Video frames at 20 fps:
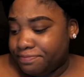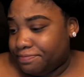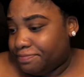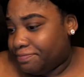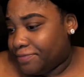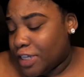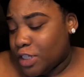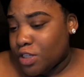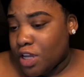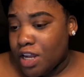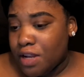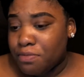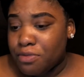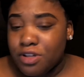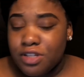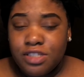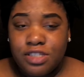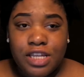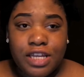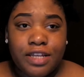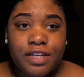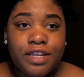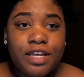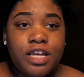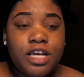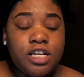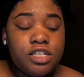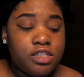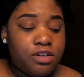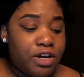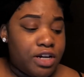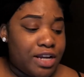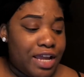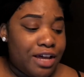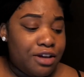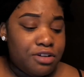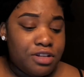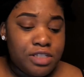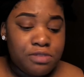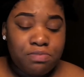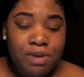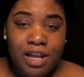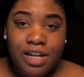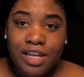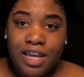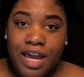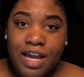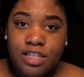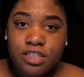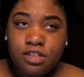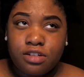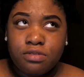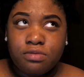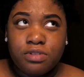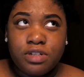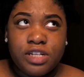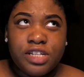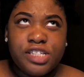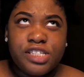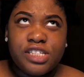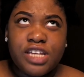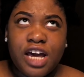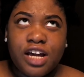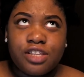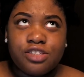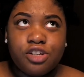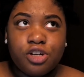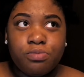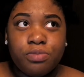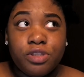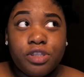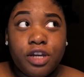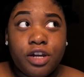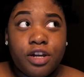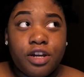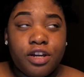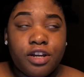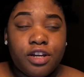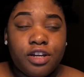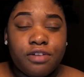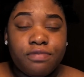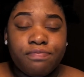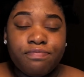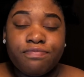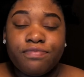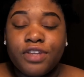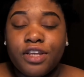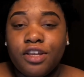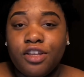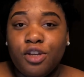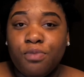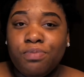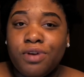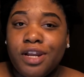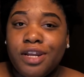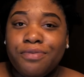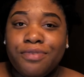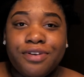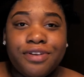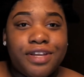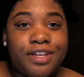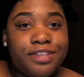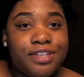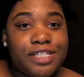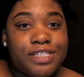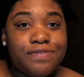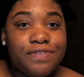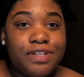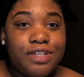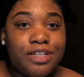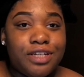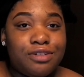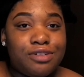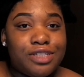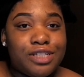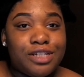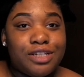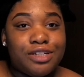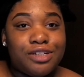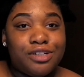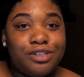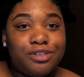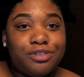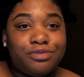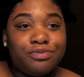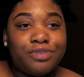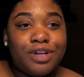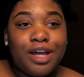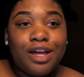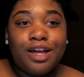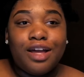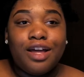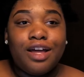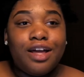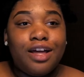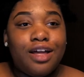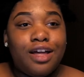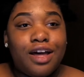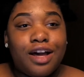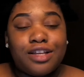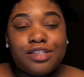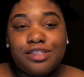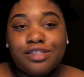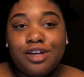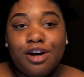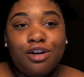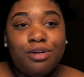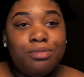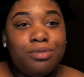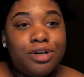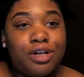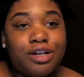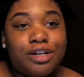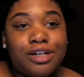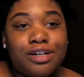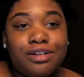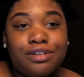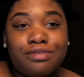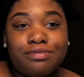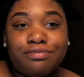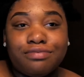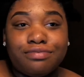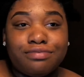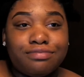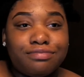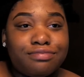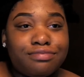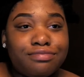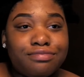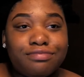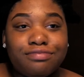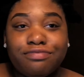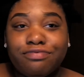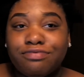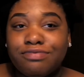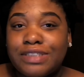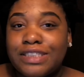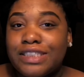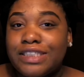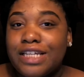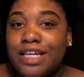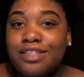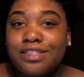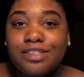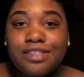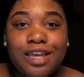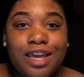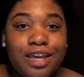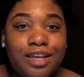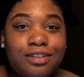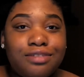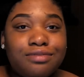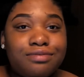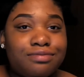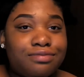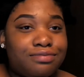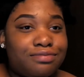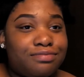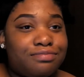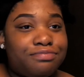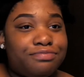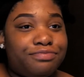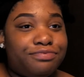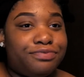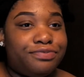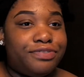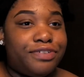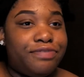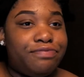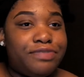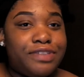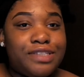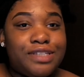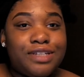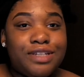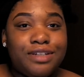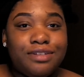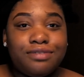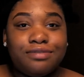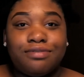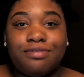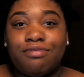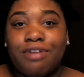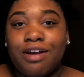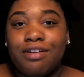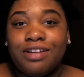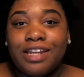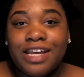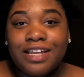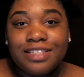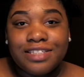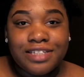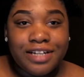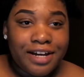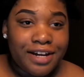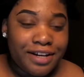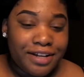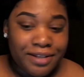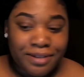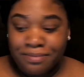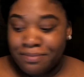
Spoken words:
That's all I'm gonna say. So right now it's probably October 3rd. You probably won't get this video till October 16th, 15th, around that time.